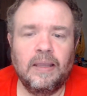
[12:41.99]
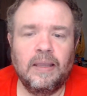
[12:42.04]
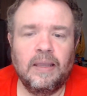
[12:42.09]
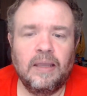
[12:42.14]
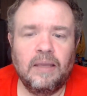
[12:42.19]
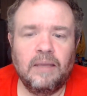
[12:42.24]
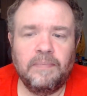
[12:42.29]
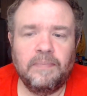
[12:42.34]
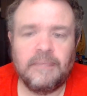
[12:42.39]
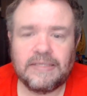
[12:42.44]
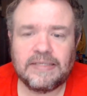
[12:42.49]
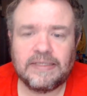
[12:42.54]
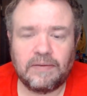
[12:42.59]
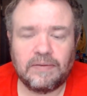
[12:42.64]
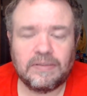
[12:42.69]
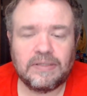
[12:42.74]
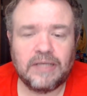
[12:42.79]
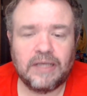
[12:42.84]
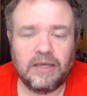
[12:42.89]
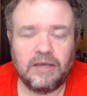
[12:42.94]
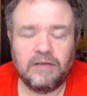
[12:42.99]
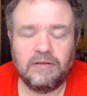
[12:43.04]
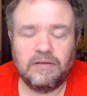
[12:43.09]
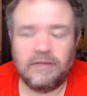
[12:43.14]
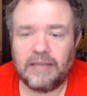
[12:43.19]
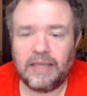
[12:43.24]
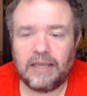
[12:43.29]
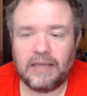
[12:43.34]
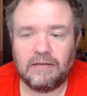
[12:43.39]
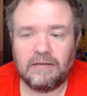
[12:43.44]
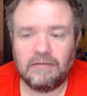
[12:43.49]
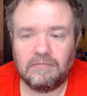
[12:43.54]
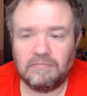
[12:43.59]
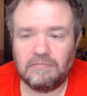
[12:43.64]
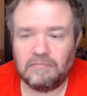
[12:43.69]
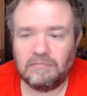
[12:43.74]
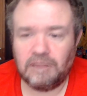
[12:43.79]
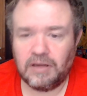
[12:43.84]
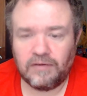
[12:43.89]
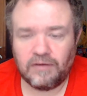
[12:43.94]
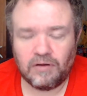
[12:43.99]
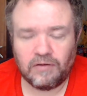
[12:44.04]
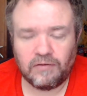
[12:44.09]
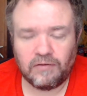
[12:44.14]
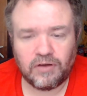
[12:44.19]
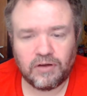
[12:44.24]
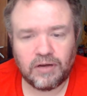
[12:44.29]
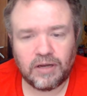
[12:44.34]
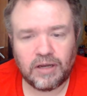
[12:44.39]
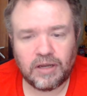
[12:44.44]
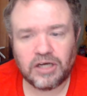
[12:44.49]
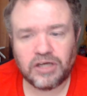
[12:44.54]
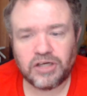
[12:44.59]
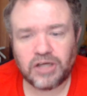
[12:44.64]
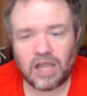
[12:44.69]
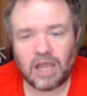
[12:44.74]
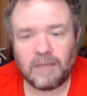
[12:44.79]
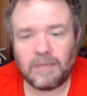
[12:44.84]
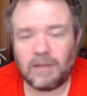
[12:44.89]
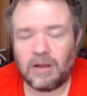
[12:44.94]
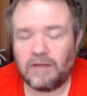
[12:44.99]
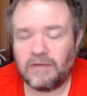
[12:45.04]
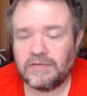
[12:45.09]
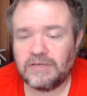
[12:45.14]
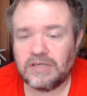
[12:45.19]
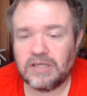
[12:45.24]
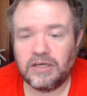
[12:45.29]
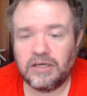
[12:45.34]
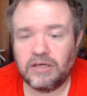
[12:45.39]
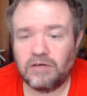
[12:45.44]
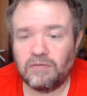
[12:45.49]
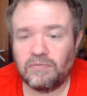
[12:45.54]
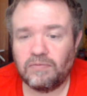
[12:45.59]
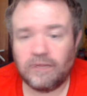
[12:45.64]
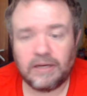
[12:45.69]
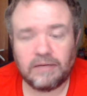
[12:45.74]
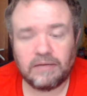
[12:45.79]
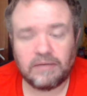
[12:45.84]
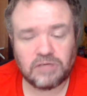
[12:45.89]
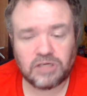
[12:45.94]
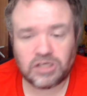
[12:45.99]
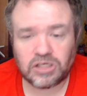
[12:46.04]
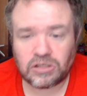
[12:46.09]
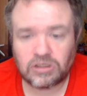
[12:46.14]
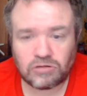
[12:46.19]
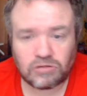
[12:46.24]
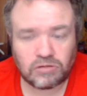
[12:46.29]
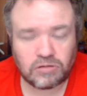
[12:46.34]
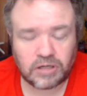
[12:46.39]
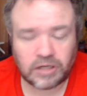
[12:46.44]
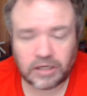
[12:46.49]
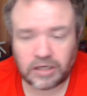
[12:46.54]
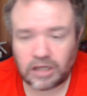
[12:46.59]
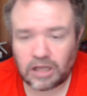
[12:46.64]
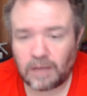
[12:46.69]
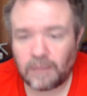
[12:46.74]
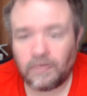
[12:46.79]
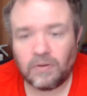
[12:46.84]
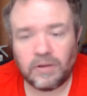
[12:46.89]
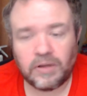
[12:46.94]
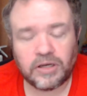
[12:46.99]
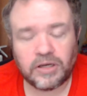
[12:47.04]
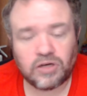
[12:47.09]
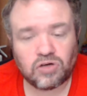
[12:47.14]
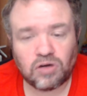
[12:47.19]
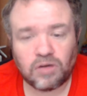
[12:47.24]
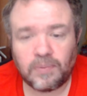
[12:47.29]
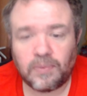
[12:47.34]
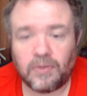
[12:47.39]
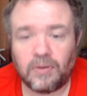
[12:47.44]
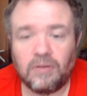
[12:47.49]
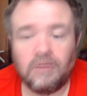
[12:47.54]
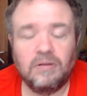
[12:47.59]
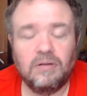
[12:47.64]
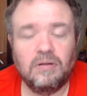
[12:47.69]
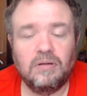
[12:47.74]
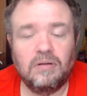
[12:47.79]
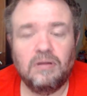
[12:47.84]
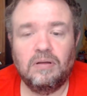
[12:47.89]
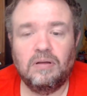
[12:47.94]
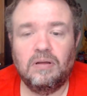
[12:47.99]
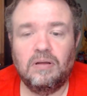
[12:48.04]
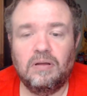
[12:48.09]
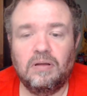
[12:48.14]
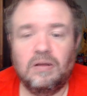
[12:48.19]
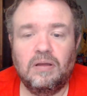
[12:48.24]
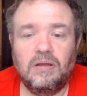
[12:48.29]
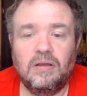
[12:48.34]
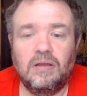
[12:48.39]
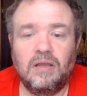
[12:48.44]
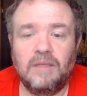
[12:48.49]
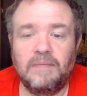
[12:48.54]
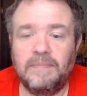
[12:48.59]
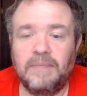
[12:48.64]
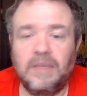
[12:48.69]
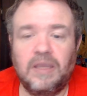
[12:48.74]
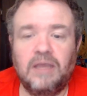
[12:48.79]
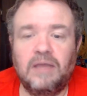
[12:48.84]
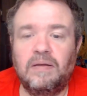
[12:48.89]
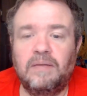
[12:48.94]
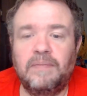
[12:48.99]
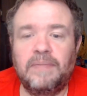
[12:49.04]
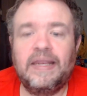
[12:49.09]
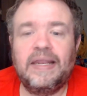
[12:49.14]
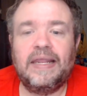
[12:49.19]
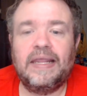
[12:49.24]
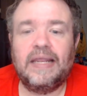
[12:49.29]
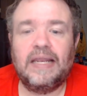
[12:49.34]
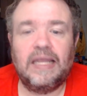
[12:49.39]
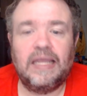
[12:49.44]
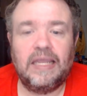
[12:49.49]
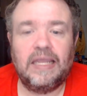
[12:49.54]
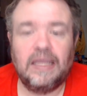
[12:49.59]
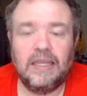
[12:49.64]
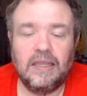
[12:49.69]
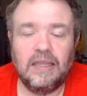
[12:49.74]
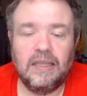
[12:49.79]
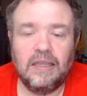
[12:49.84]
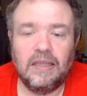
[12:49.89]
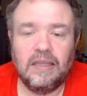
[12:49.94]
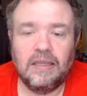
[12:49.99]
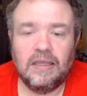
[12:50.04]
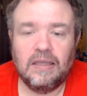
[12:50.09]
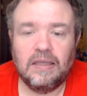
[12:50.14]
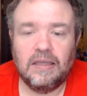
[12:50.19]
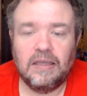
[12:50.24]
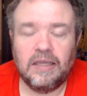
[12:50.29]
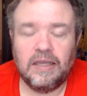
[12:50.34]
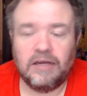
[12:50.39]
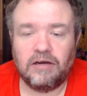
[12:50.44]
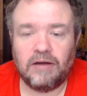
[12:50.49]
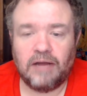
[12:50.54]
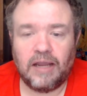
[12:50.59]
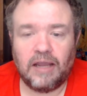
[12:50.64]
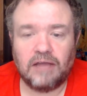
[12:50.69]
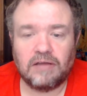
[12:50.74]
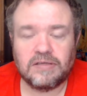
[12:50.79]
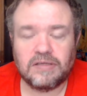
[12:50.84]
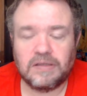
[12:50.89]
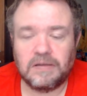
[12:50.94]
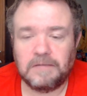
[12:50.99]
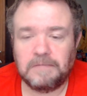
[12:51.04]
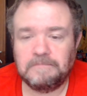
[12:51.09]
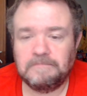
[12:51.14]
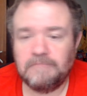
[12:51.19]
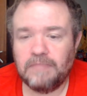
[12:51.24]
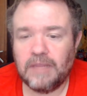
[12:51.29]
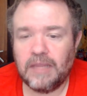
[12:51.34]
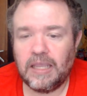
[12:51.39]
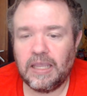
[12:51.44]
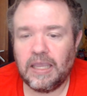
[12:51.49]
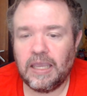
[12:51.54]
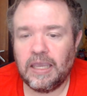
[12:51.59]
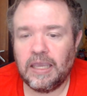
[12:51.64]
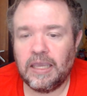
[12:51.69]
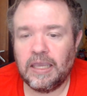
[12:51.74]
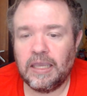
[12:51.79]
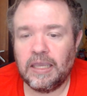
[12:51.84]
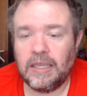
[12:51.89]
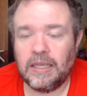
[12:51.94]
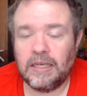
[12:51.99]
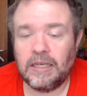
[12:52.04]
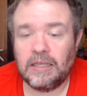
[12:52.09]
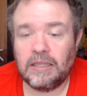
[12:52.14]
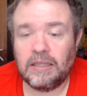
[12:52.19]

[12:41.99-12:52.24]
Because I will tell you that if you get a job, all of a sudden your rent just can double and triple immediately in your household. And